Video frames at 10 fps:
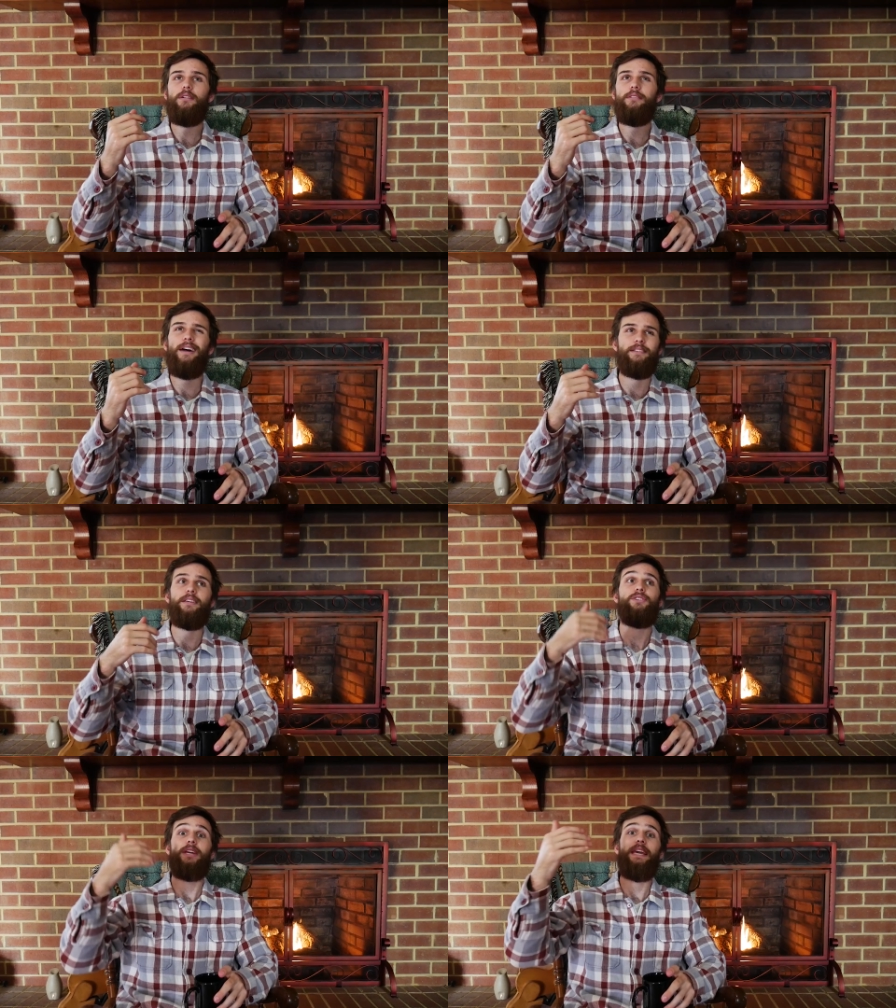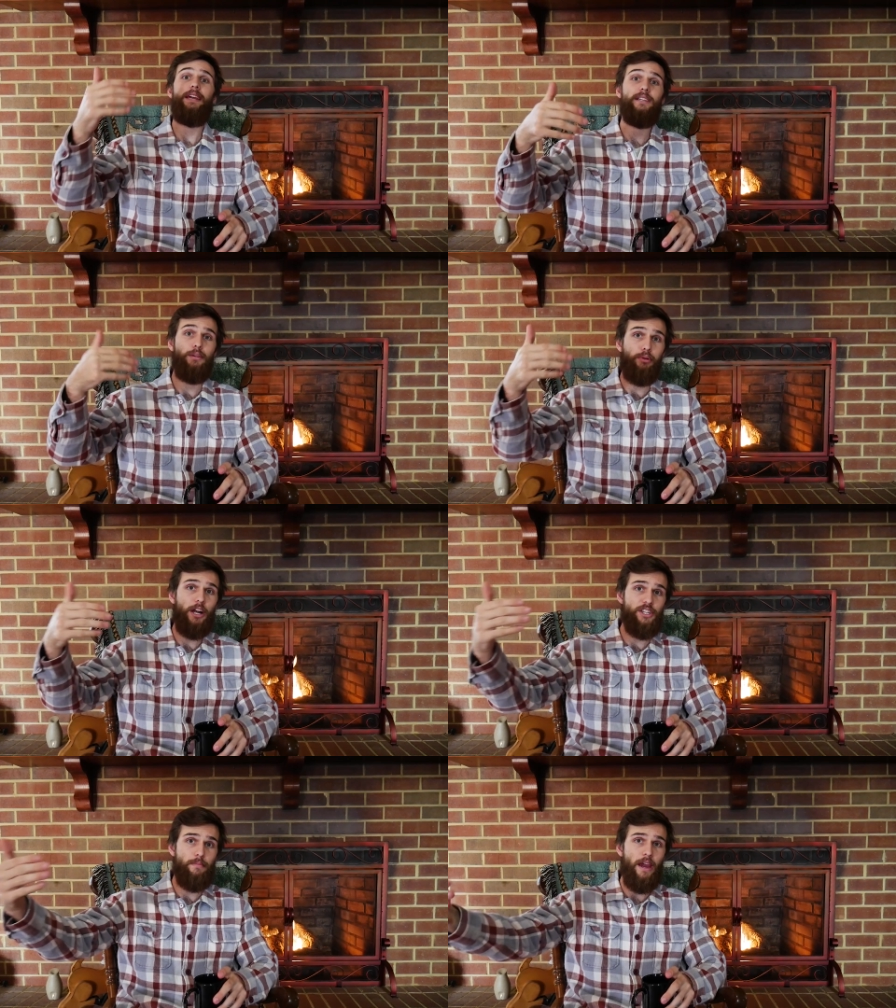not essentially, he is a
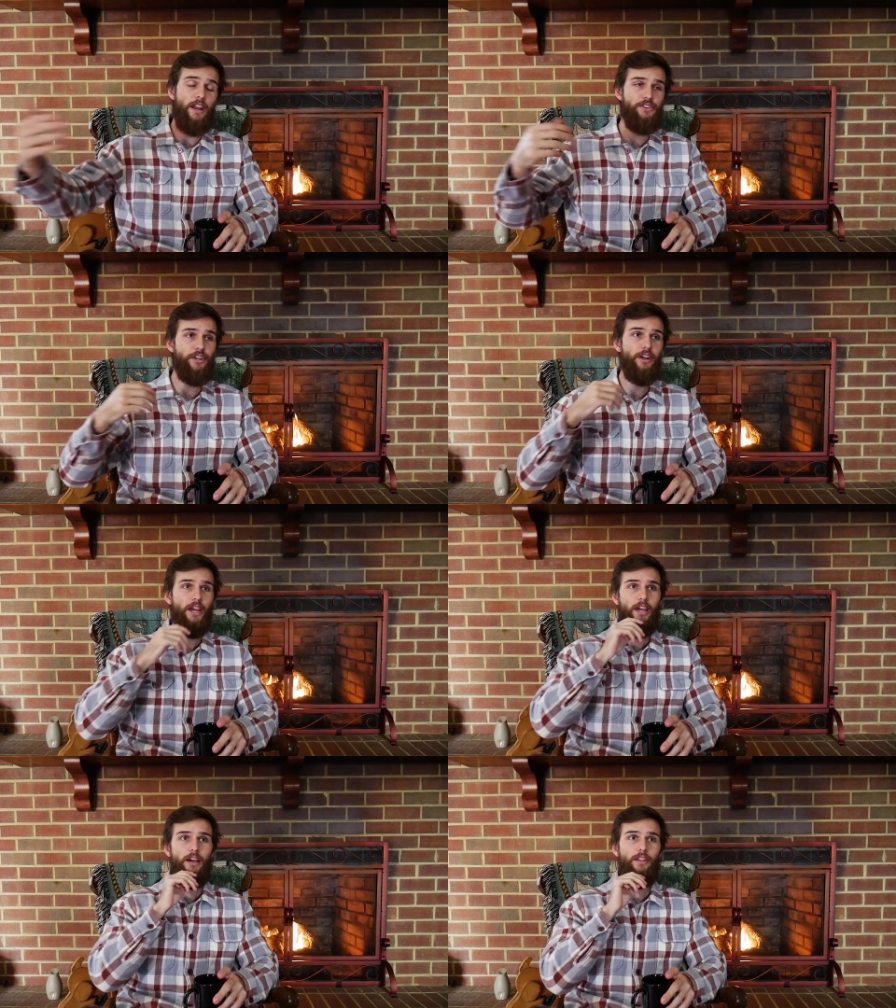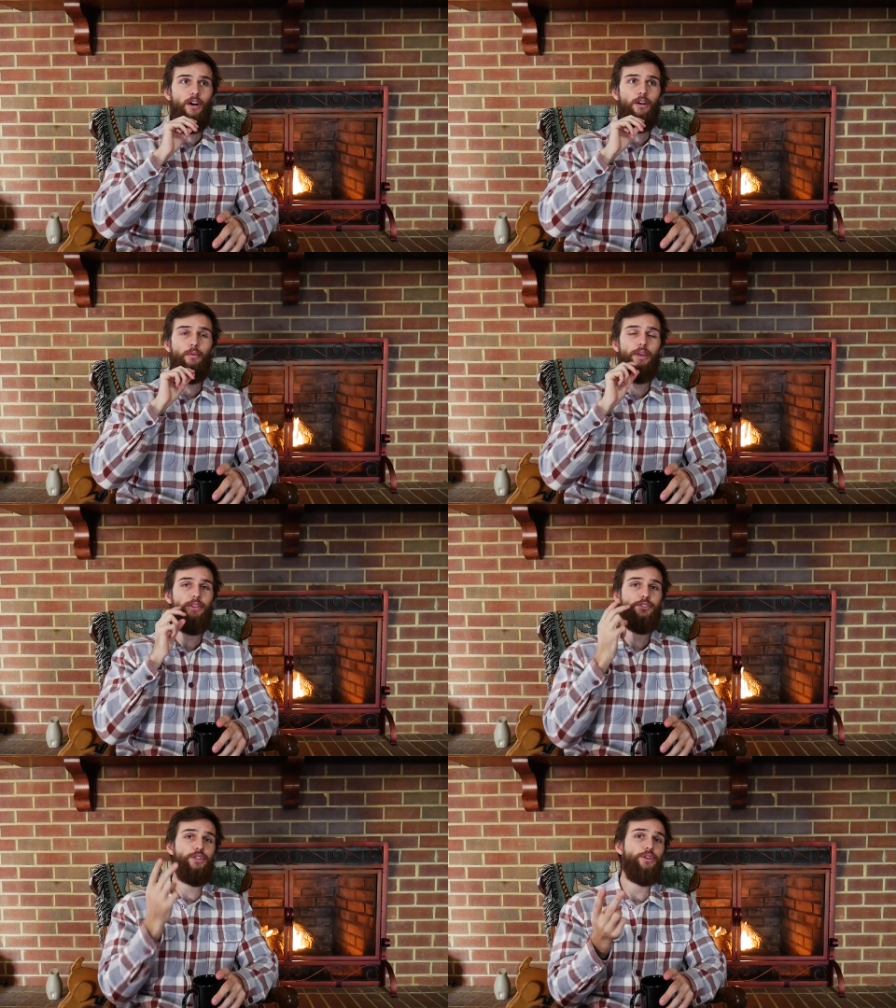project manager along
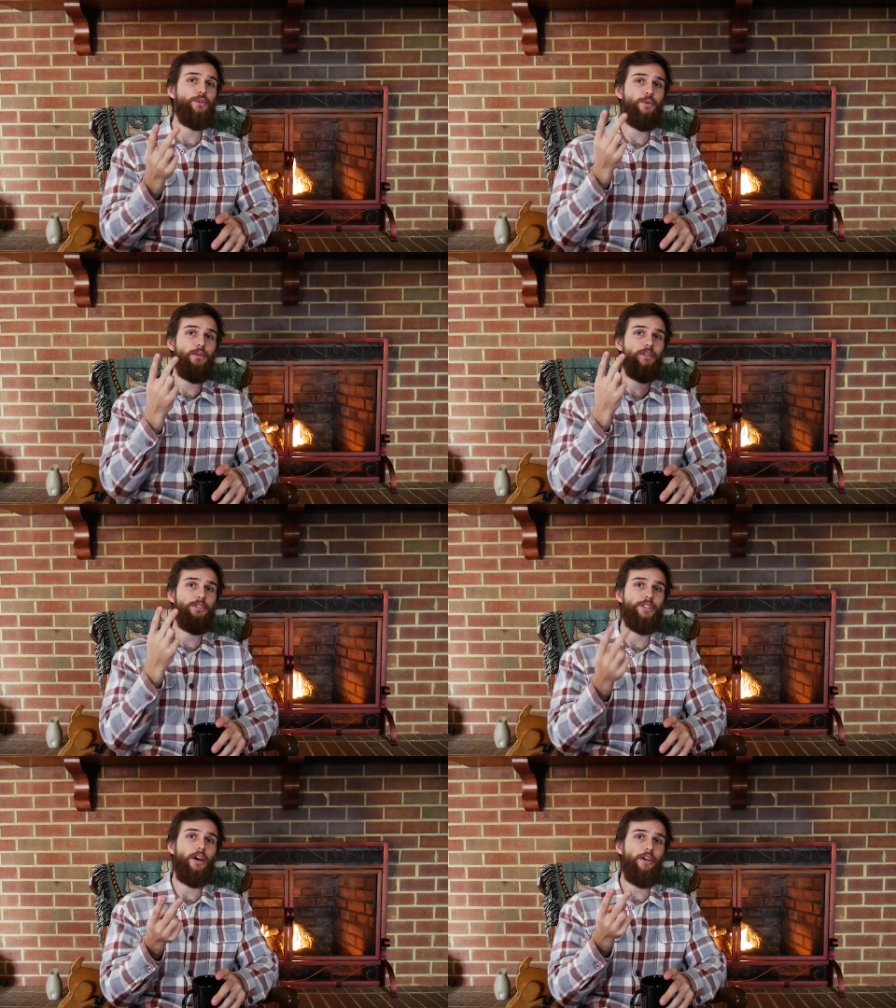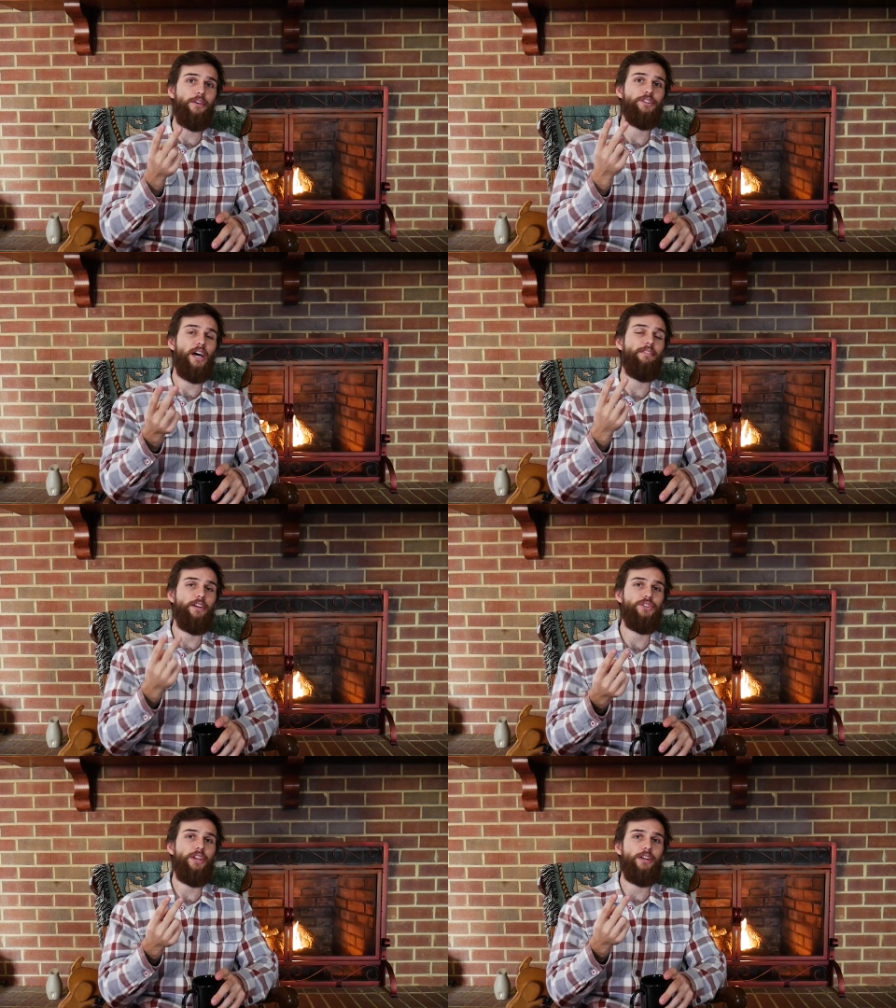with two other Java
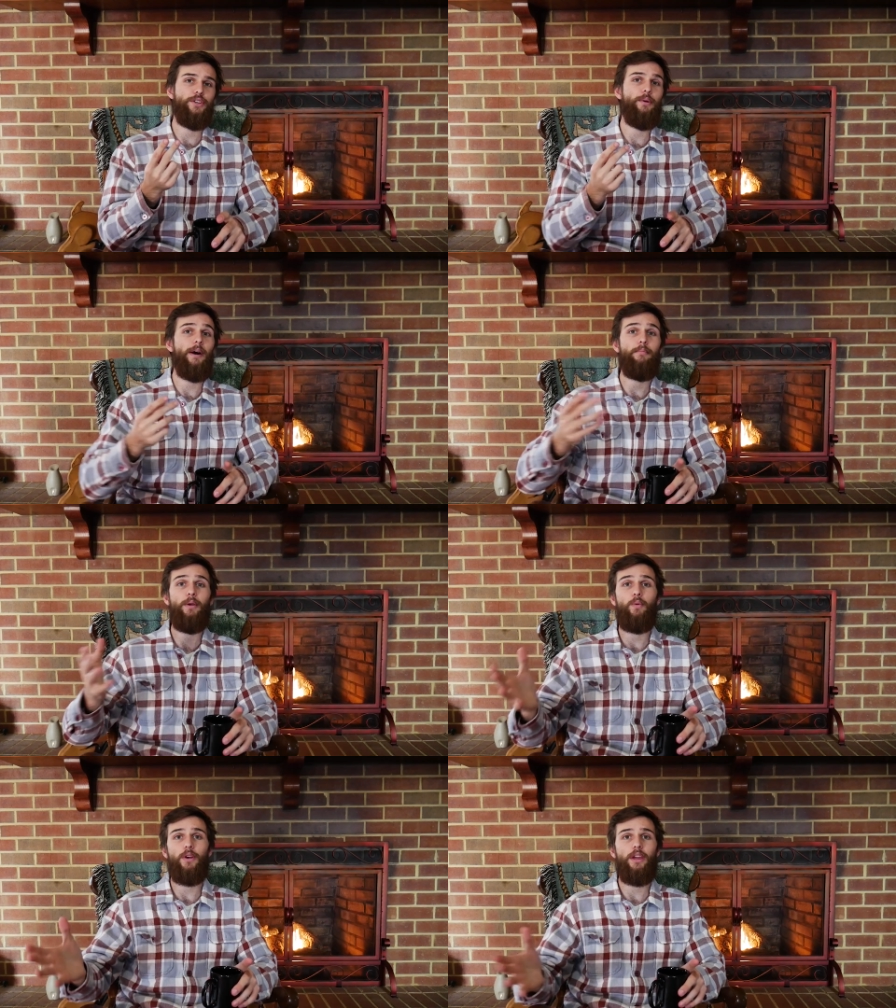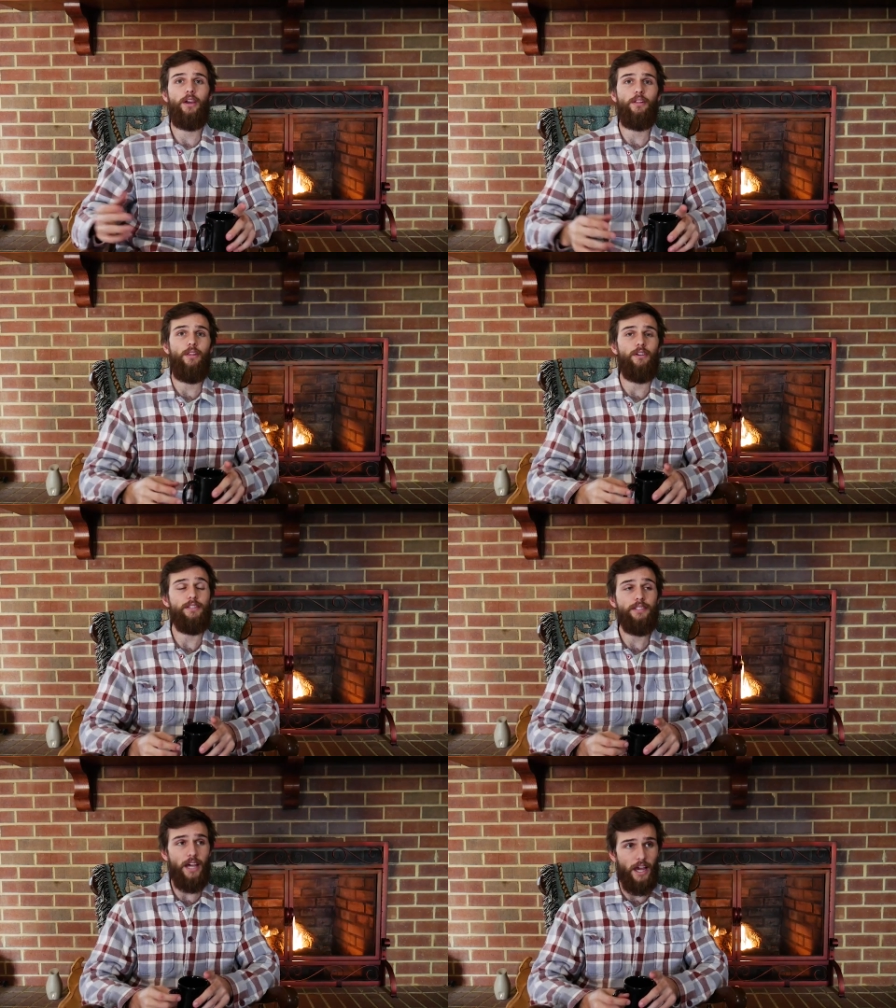engineers who I would be working
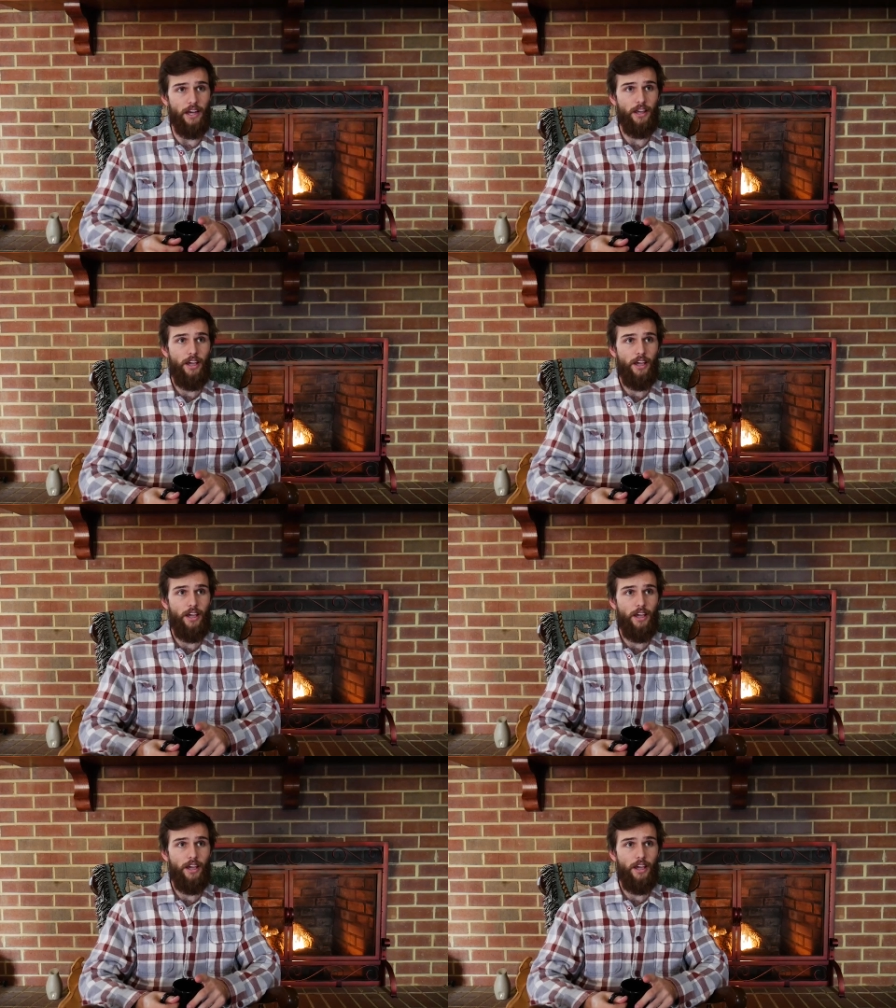alongside.